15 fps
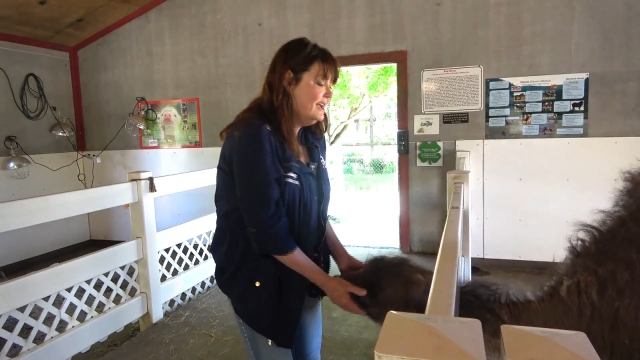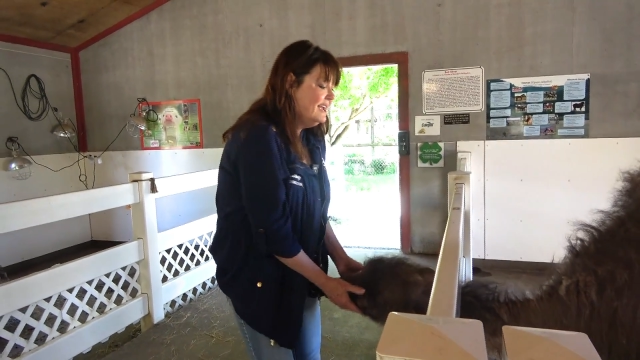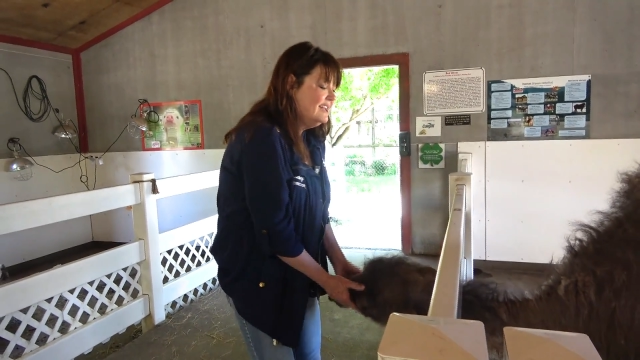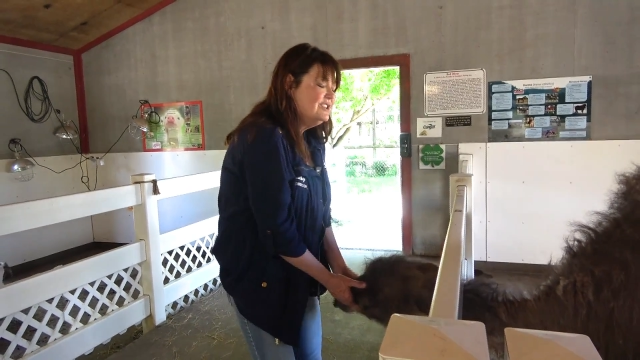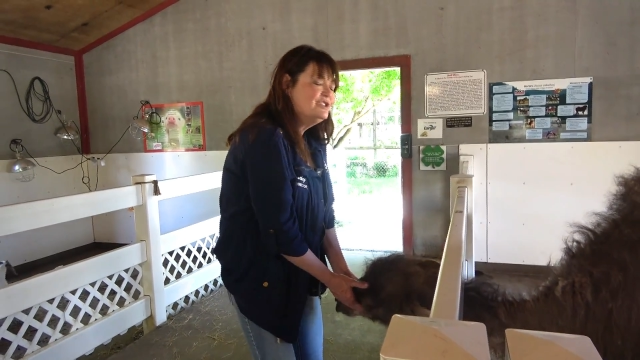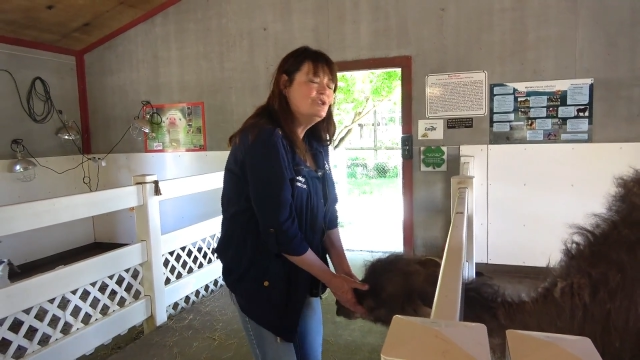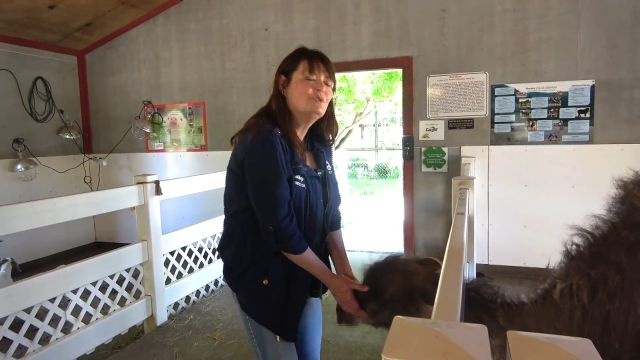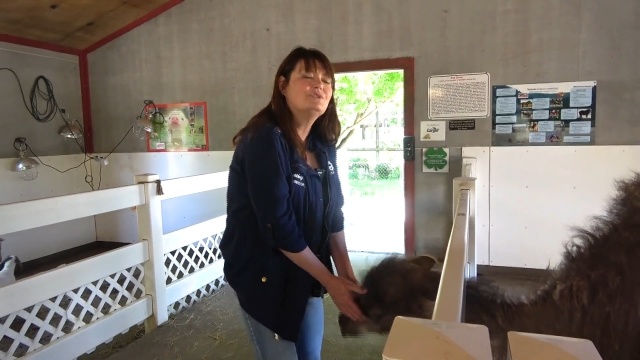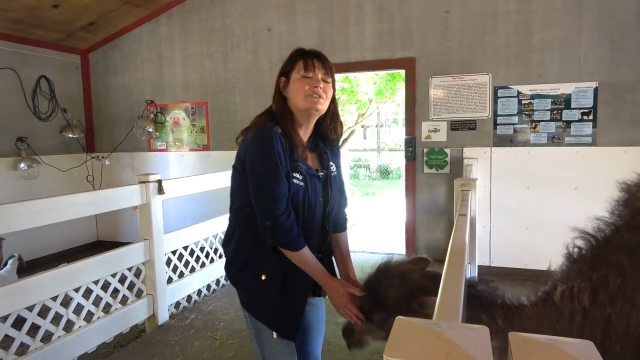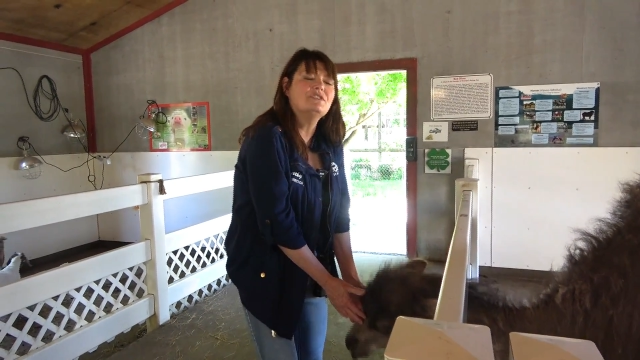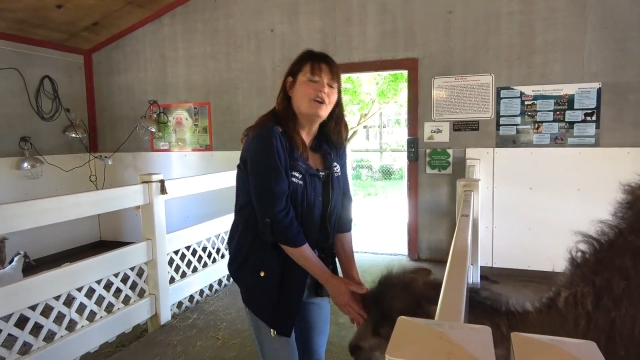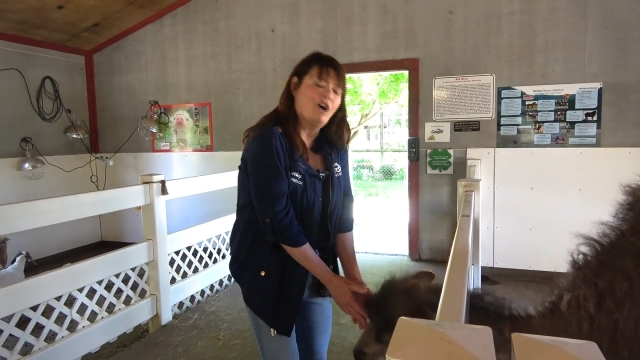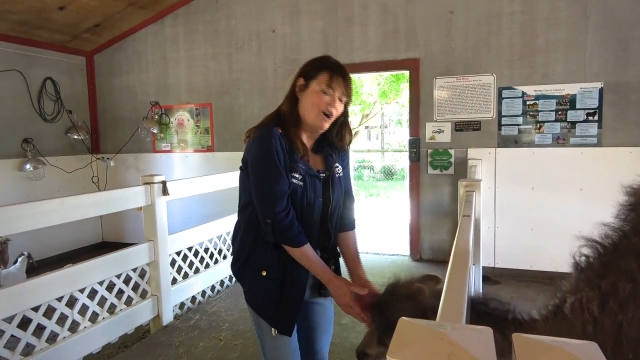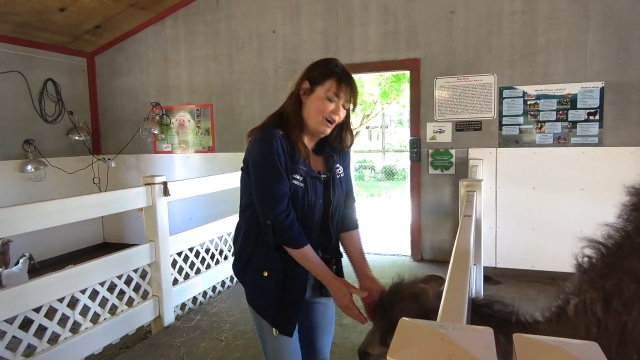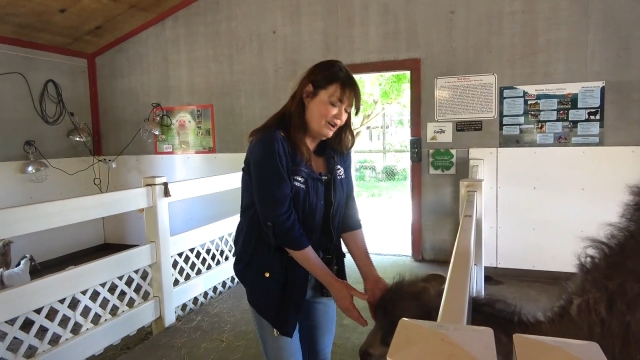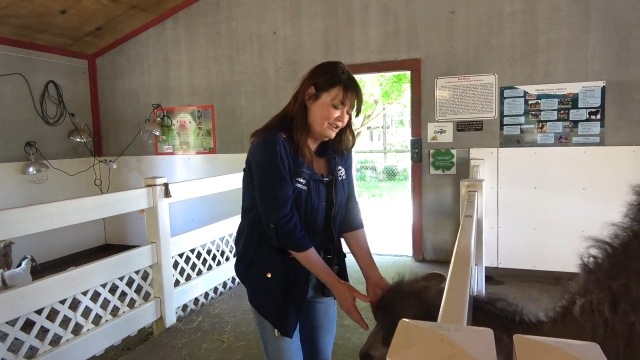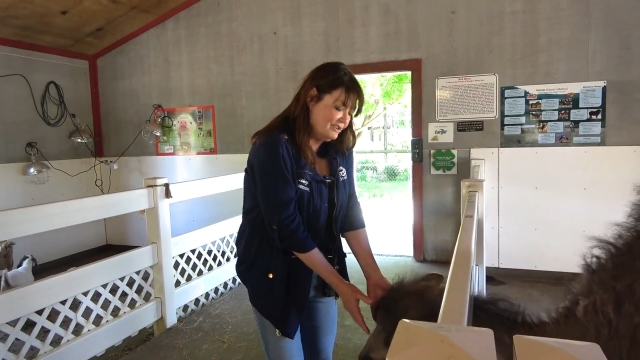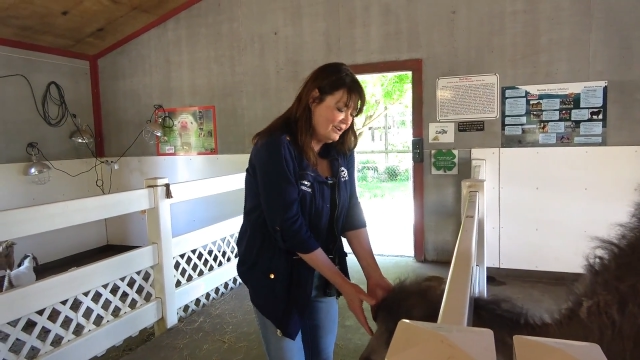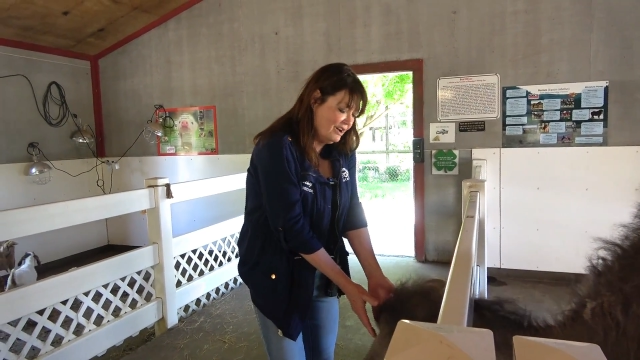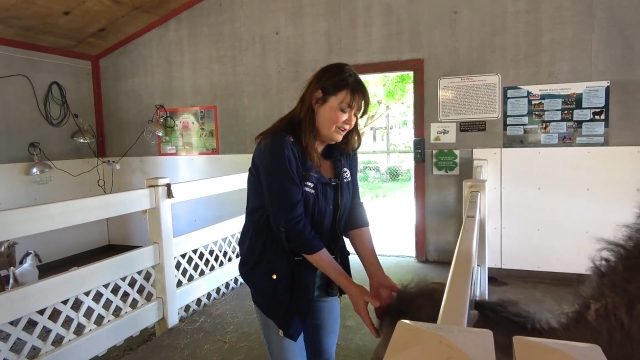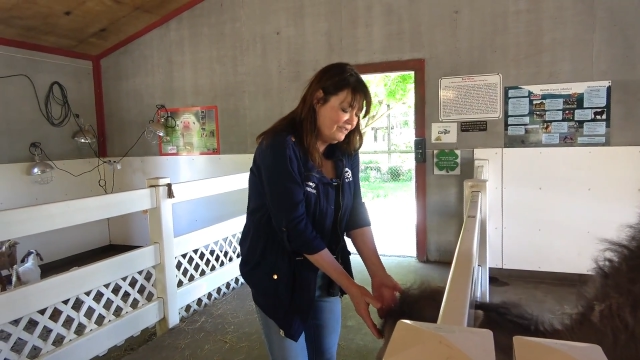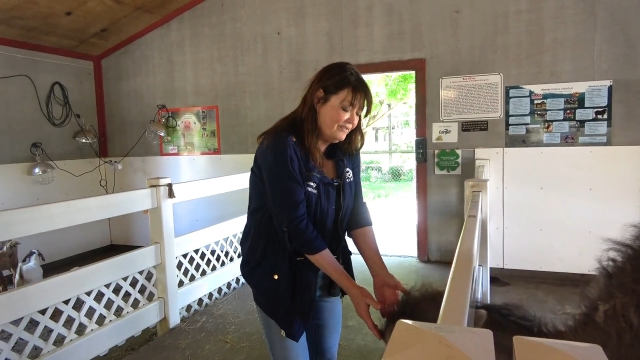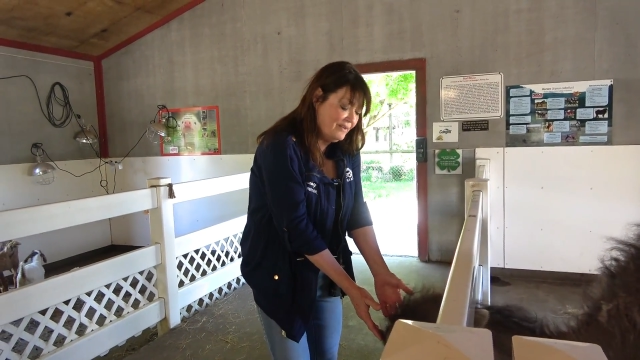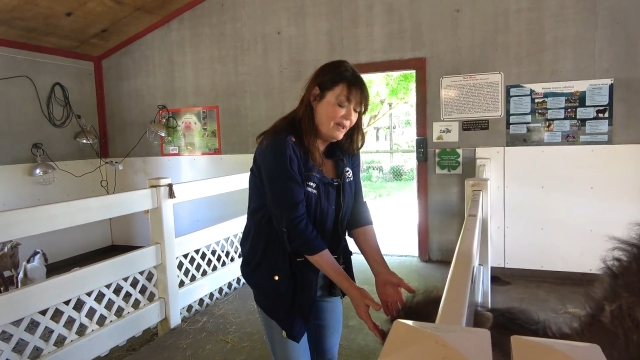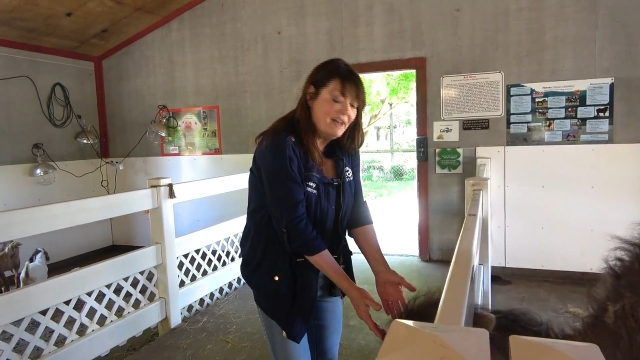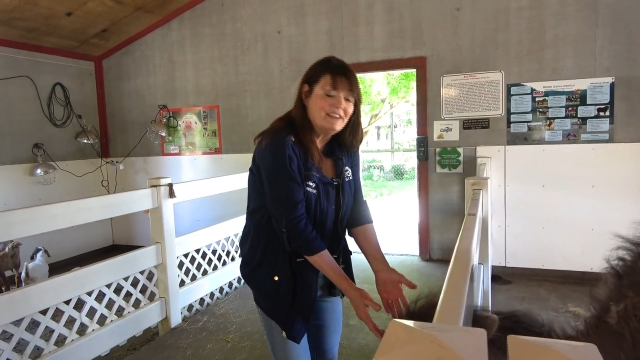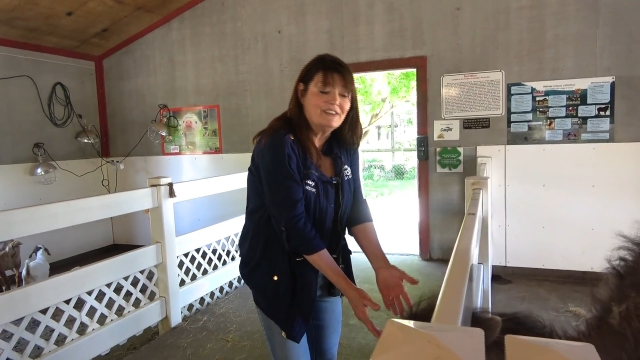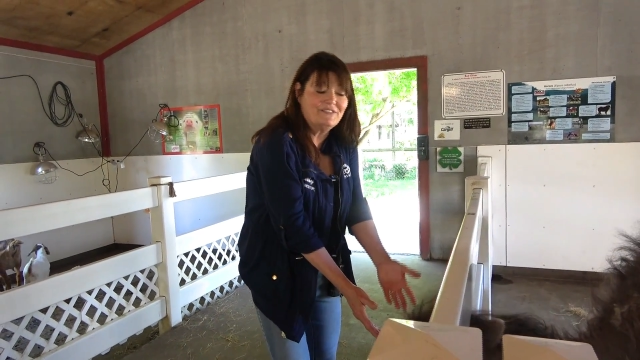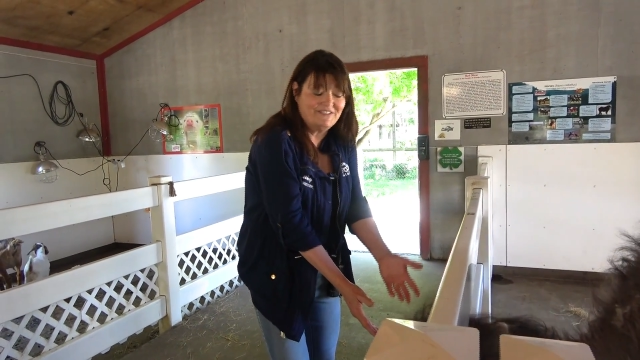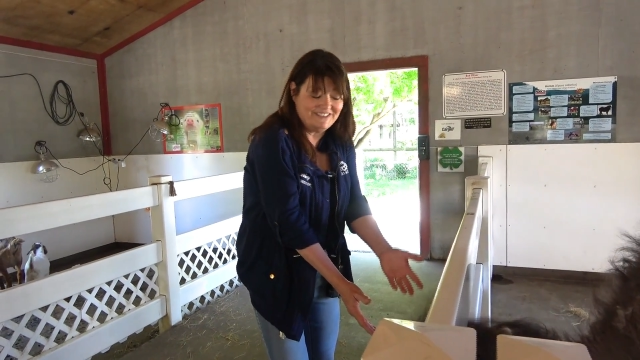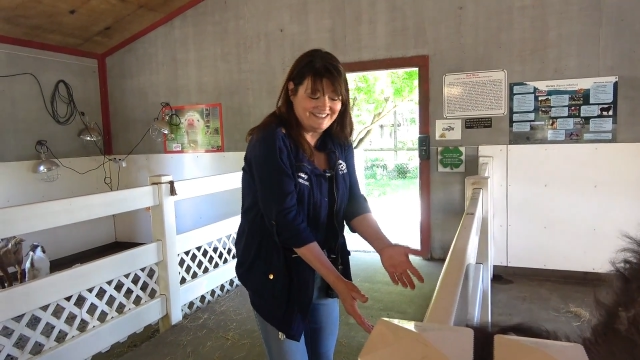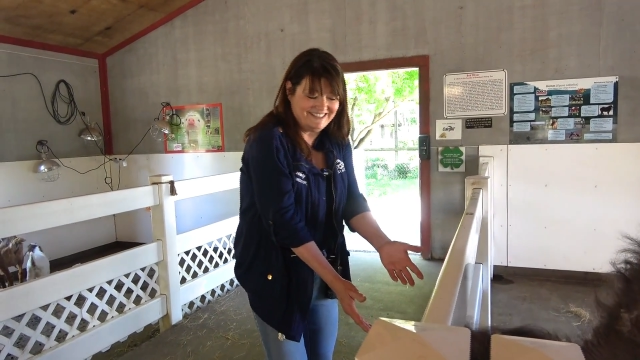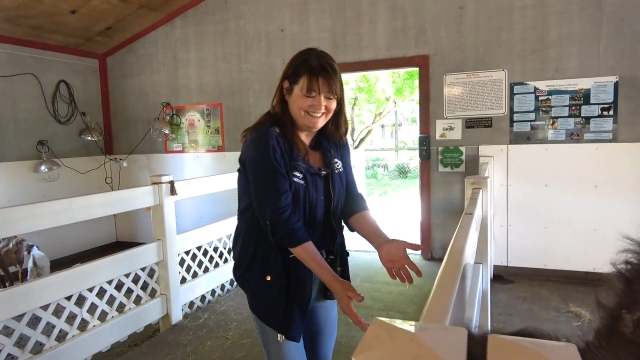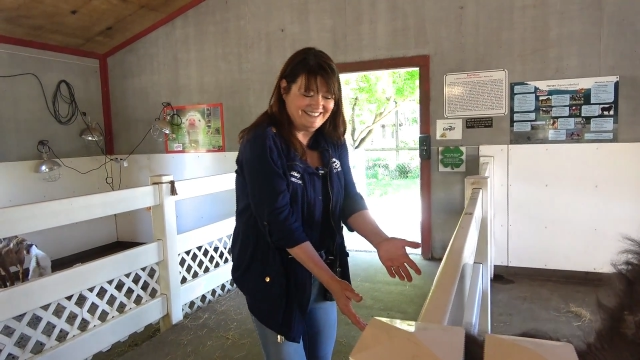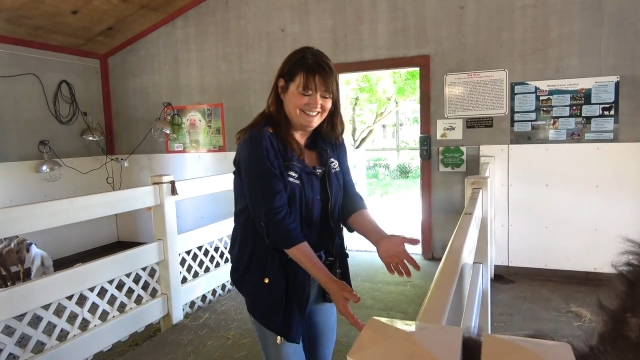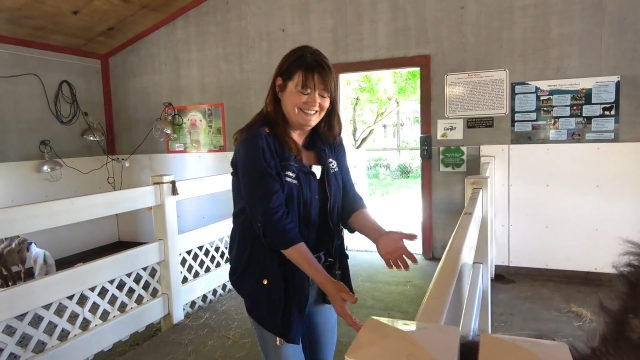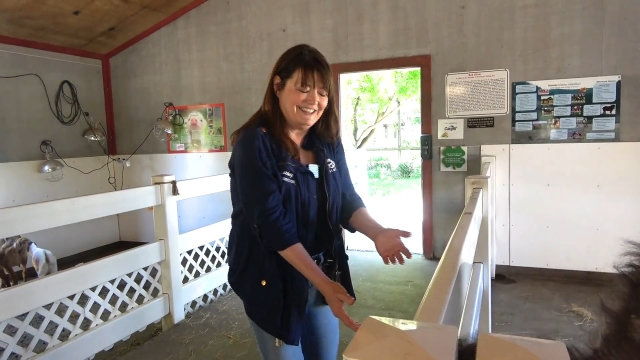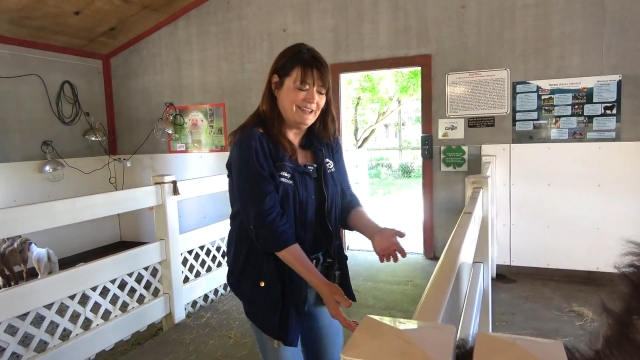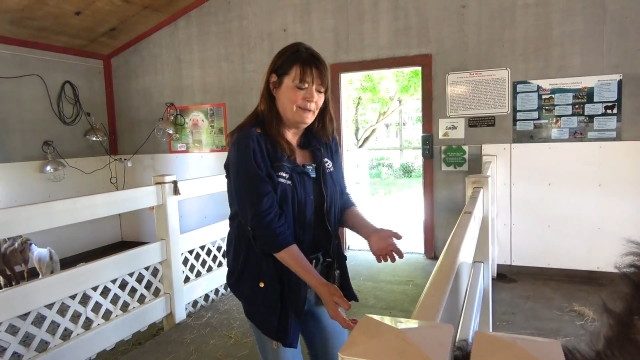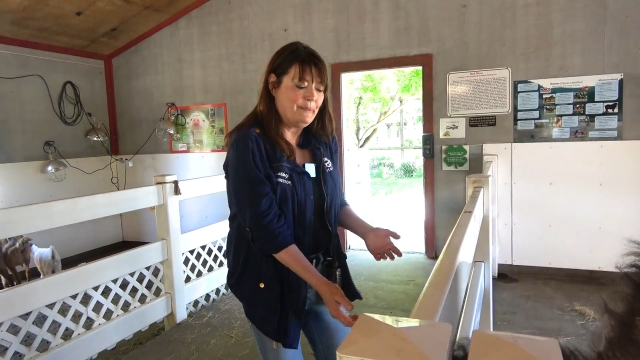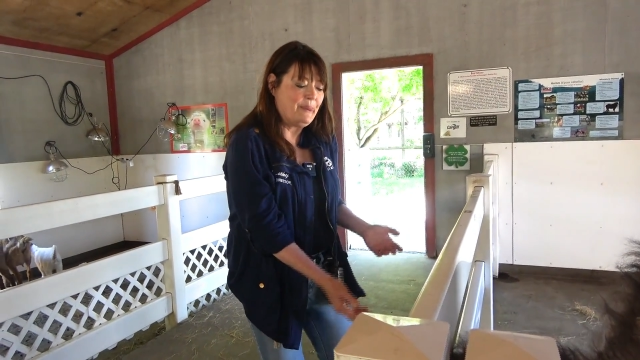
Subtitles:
it is usually the heart of any facility